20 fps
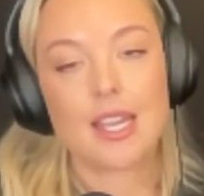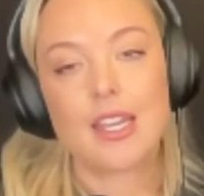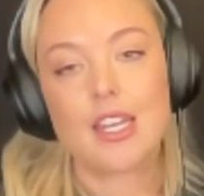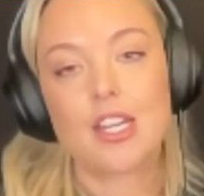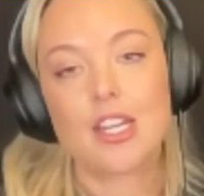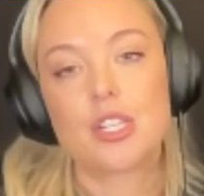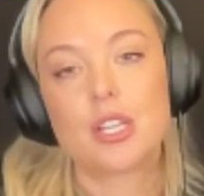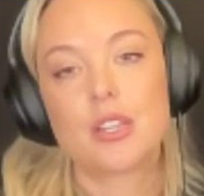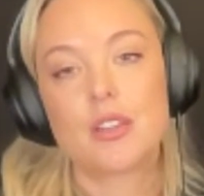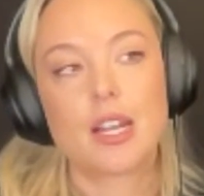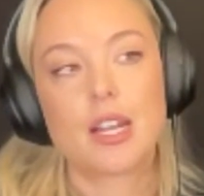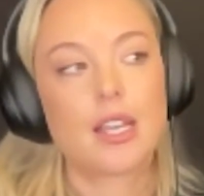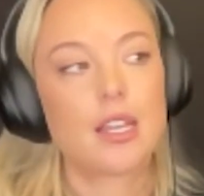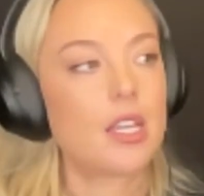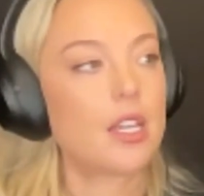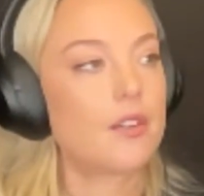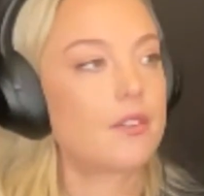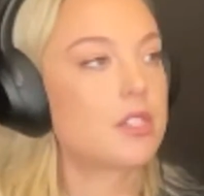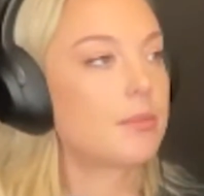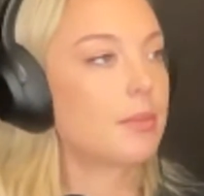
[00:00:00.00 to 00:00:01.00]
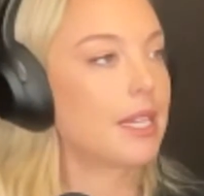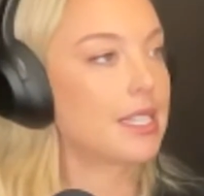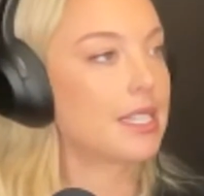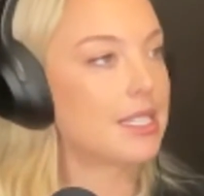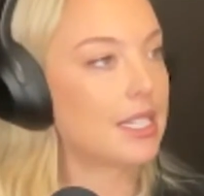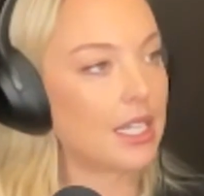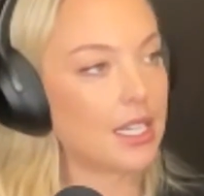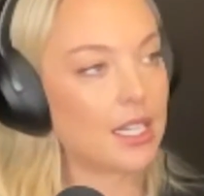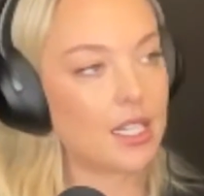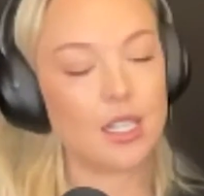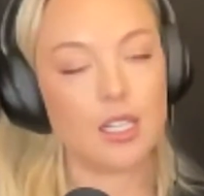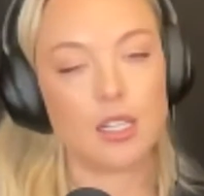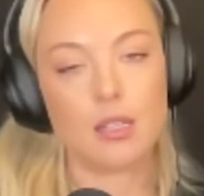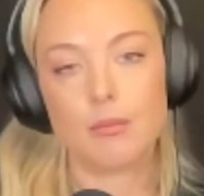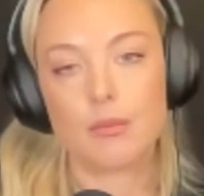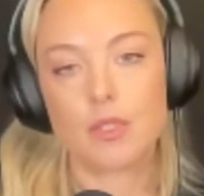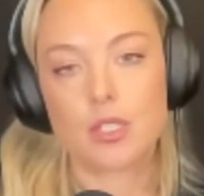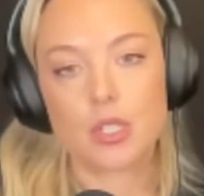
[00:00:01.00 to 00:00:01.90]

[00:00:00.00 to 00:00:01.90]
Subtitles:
energy that I can give to my team,